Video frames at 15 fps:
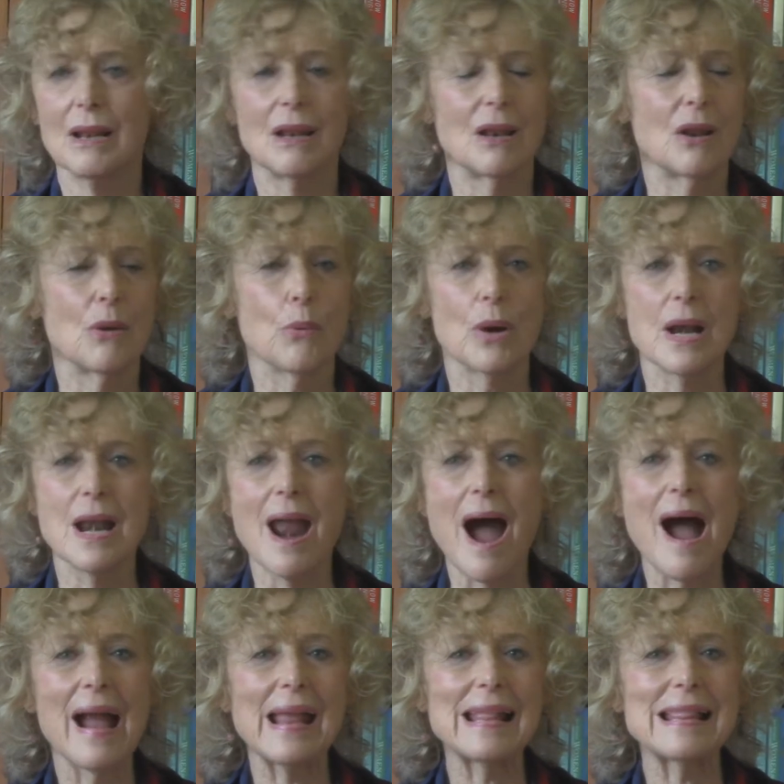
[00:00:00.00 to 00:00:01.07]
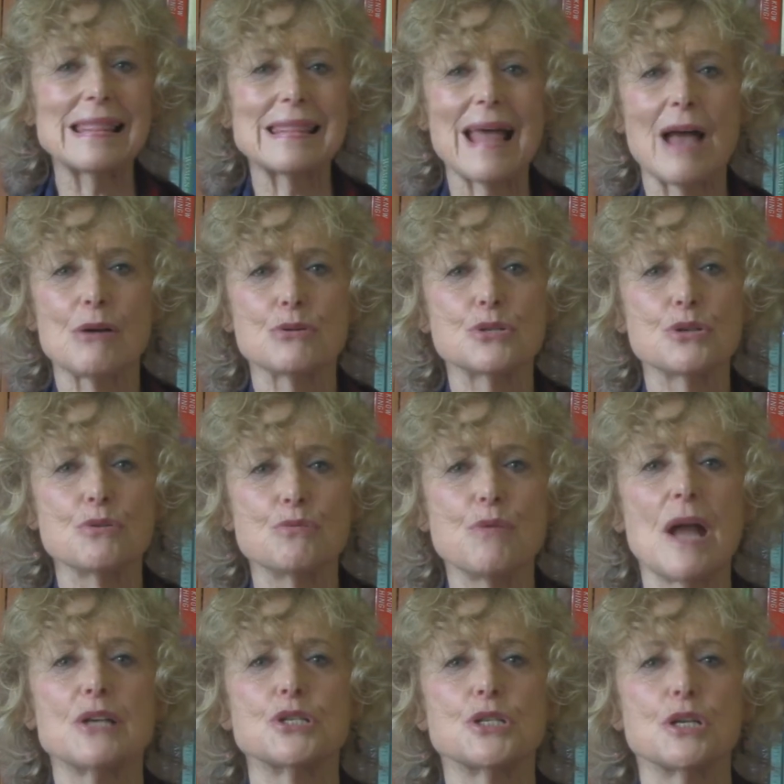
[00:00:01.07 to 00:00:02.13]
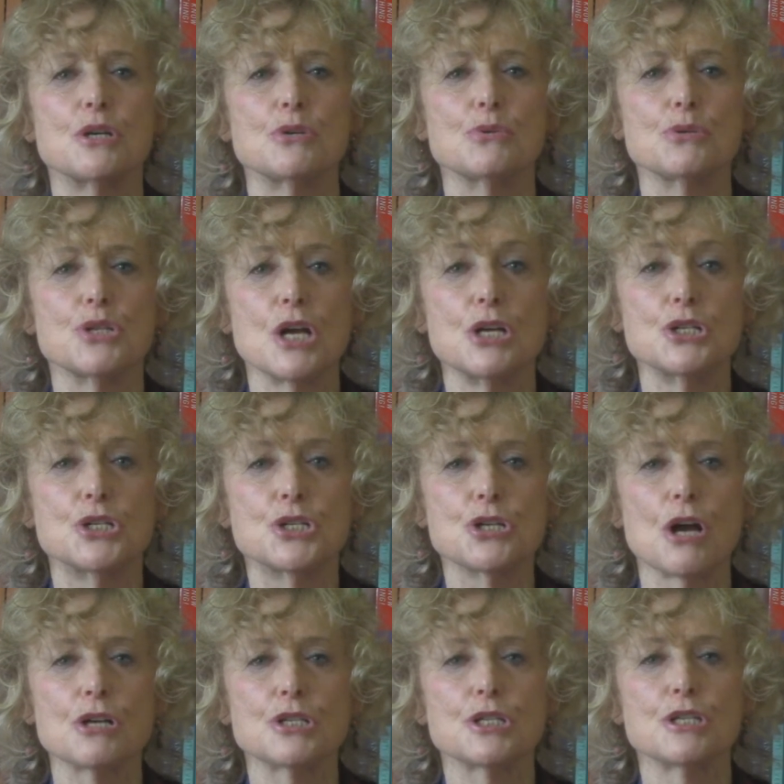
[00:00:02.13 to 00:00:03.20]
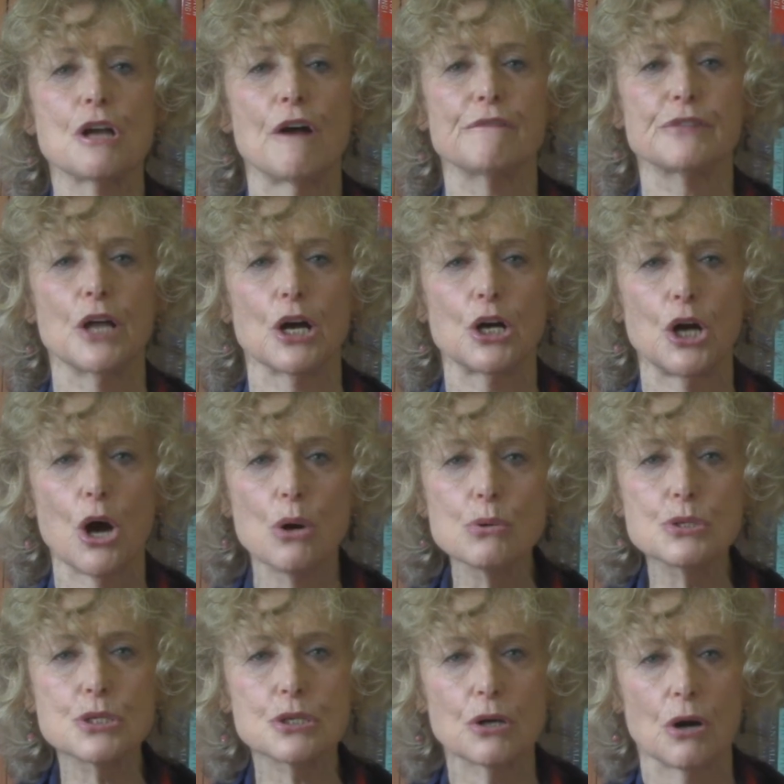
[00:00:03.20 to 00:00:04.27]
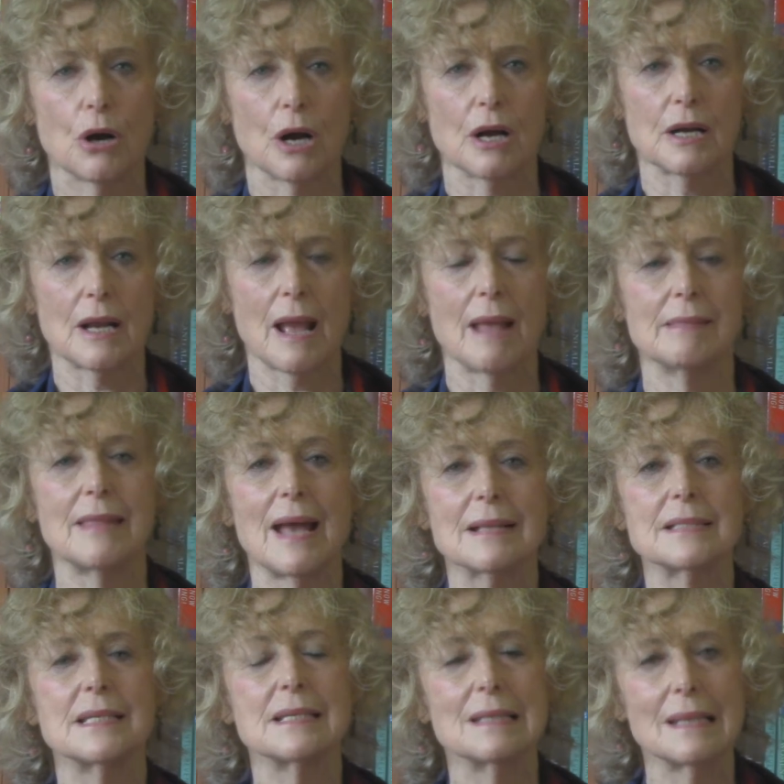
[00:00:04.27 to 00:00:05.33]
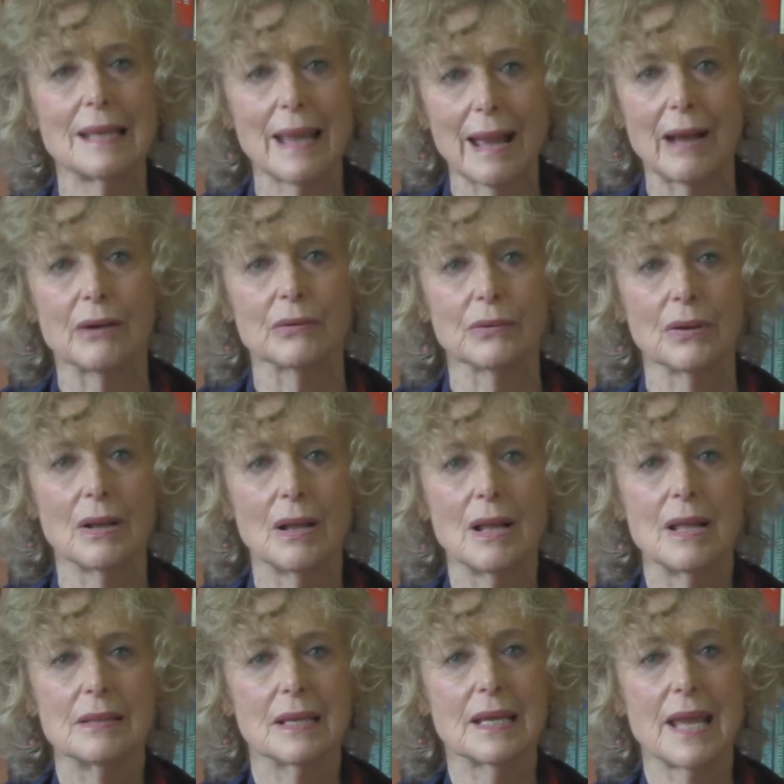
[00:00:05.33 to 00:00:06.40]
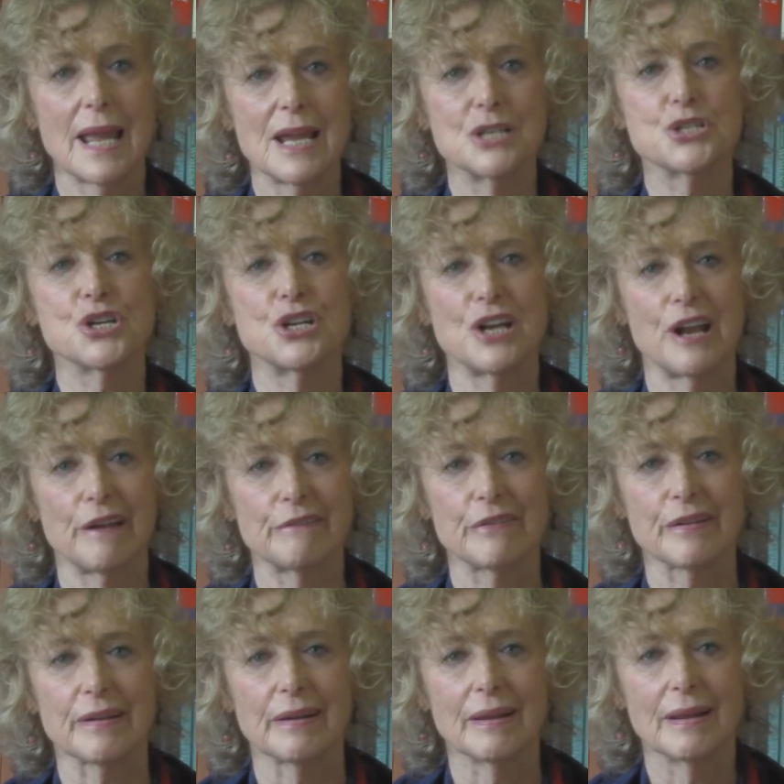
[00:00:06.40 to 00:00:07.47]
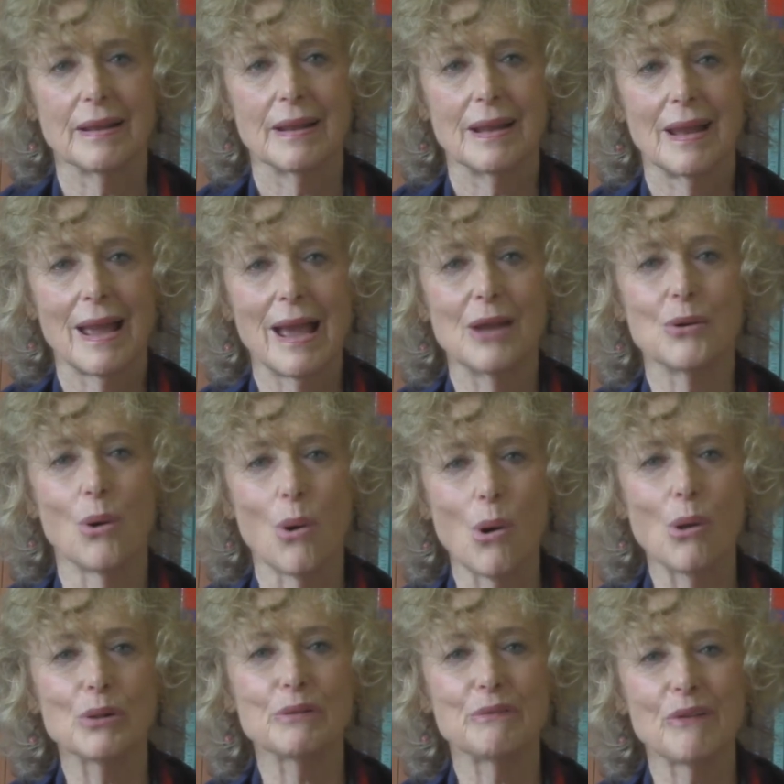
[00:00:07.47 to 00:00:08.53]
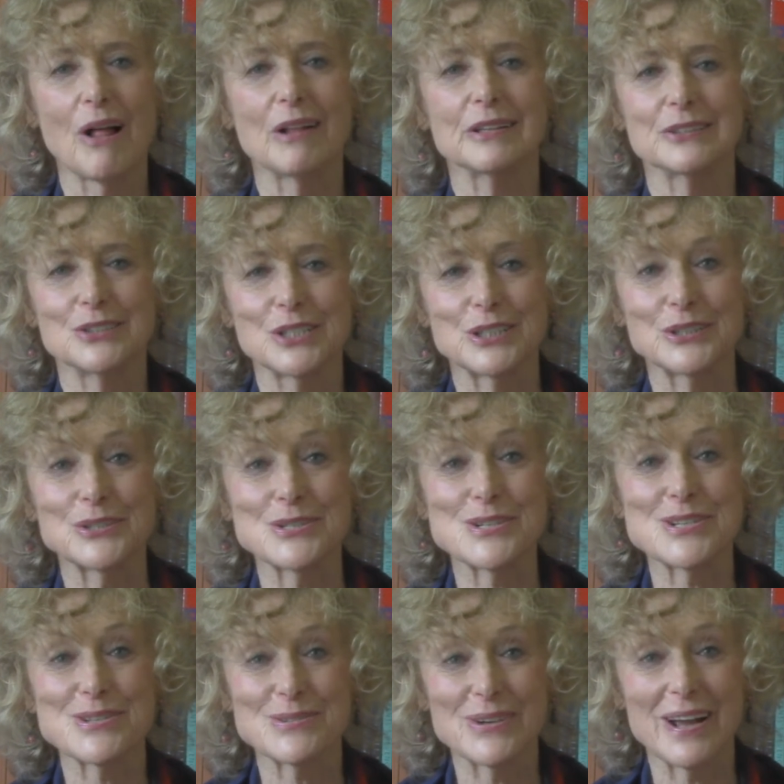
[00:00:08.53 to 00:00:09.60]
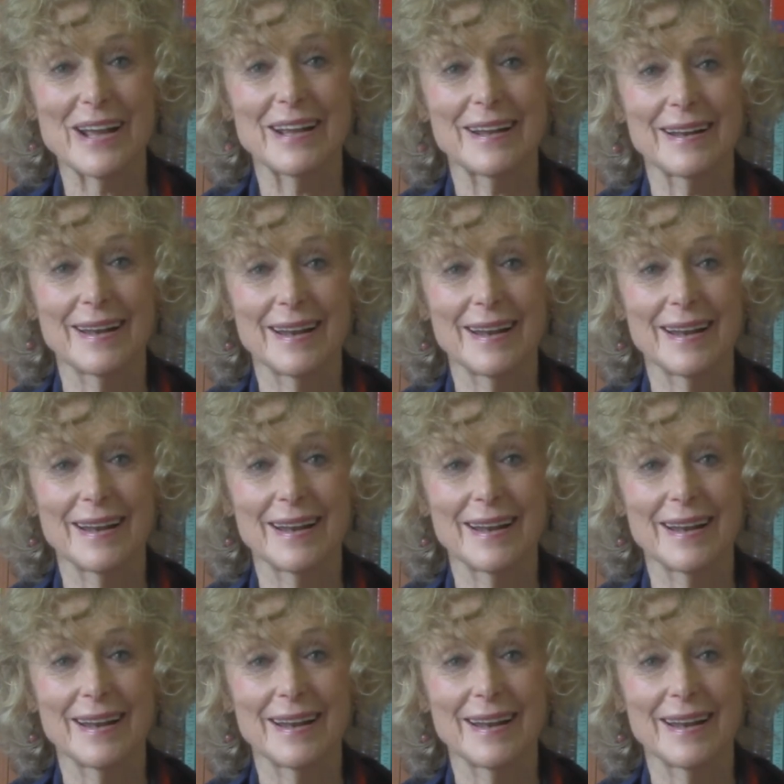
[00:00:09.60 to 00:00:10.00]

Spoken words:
there were 9,000 rescues just of the Coast Guard, and that didn't count the Cajun Navy and all the volunteers, right?